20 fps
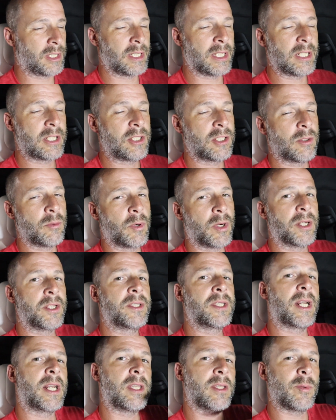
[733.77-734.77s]
like she
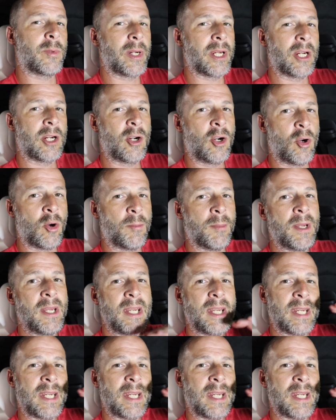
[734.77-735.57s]
was on the way home